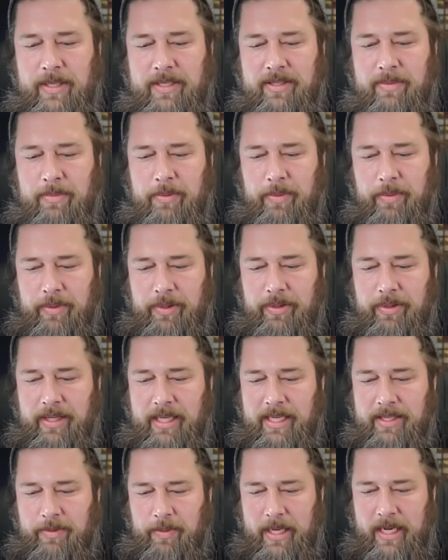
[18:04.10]
why someone would do
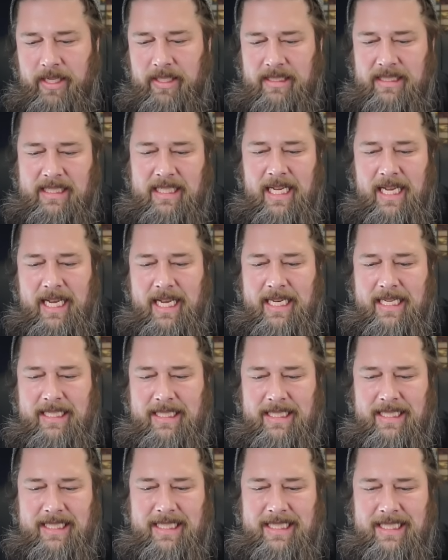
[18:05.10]
this. Well,
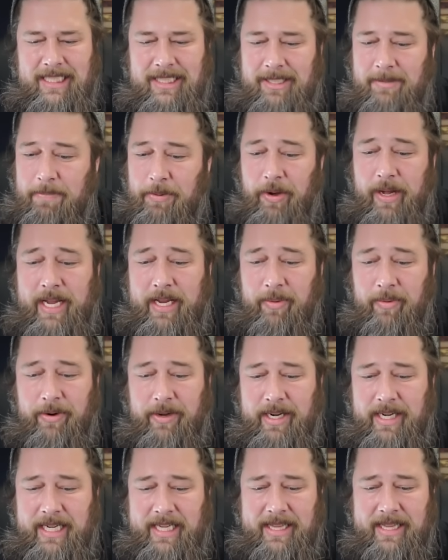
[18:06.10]
oh boy, we're
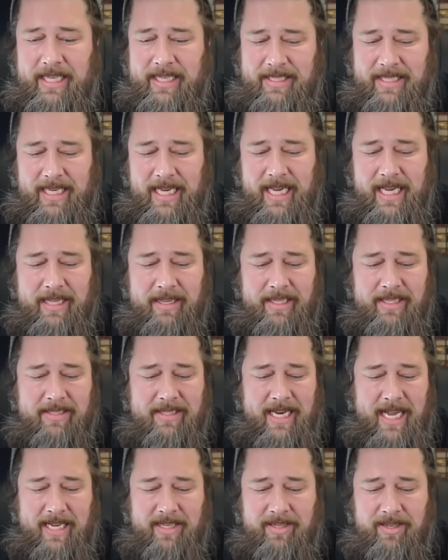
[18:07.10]
gonna need these
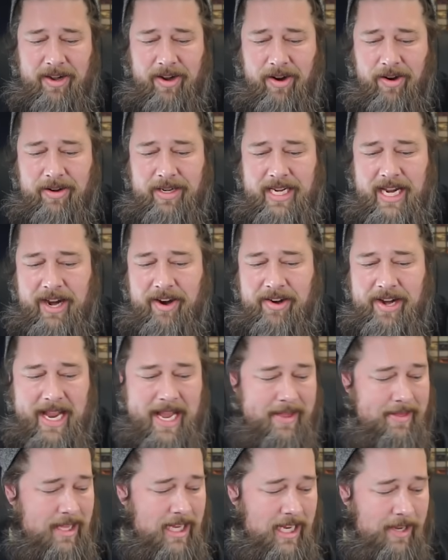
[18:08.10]
decks to hard carry,
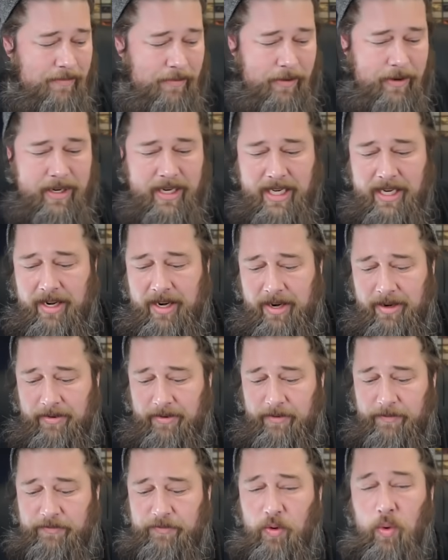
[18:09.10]
I think, if we're gonna get our
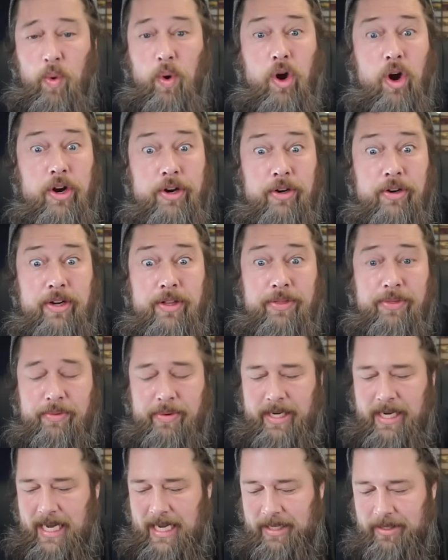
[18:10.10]

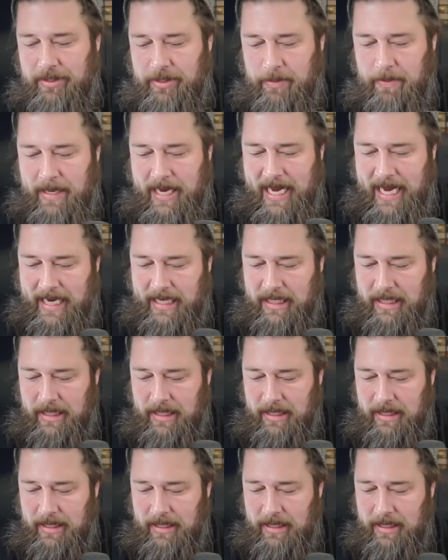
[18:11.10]
$403 back.
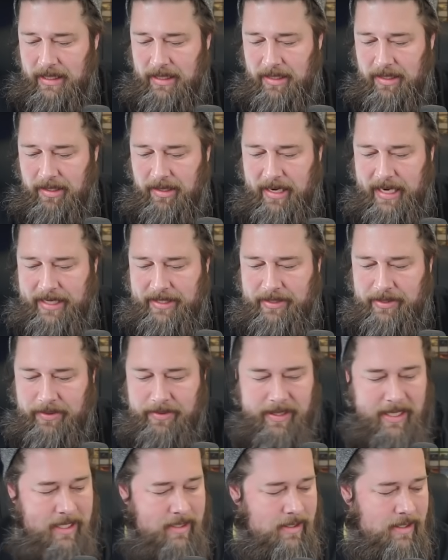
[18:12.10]
All right, so
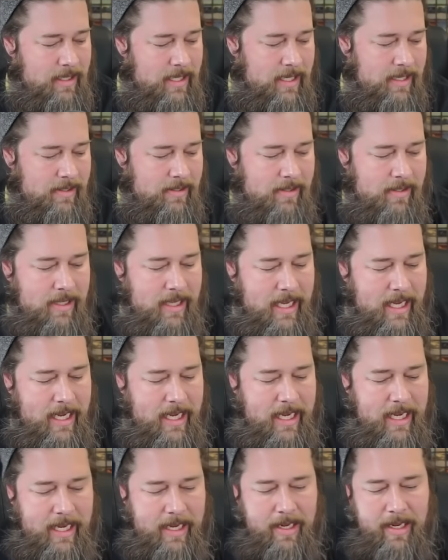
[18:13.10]
this is
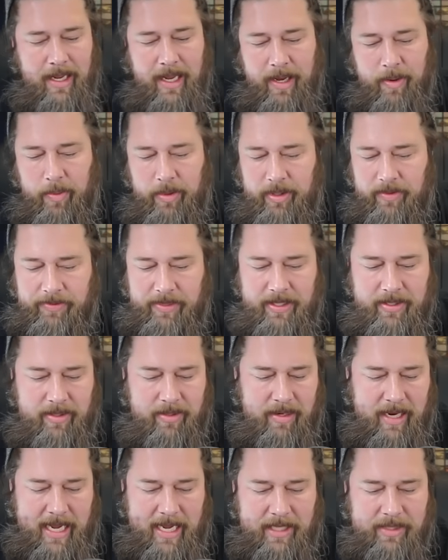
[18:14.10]
the... I wonder if these
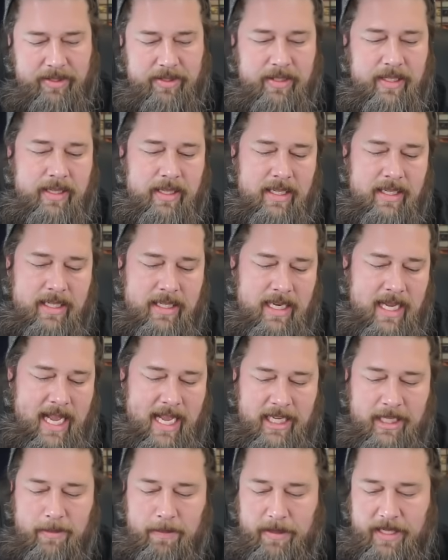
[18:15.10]
are actually the
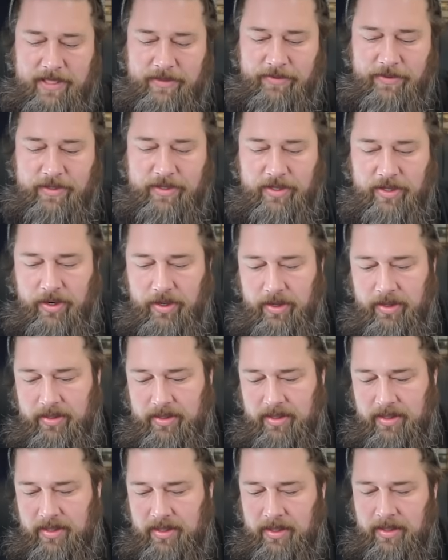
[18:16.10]
decks. Blessed vs.
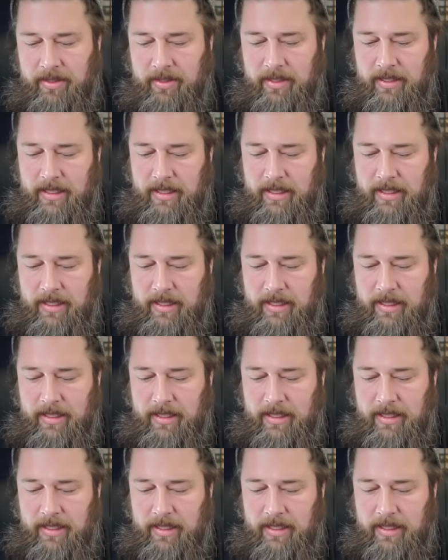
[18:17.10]
Cursed?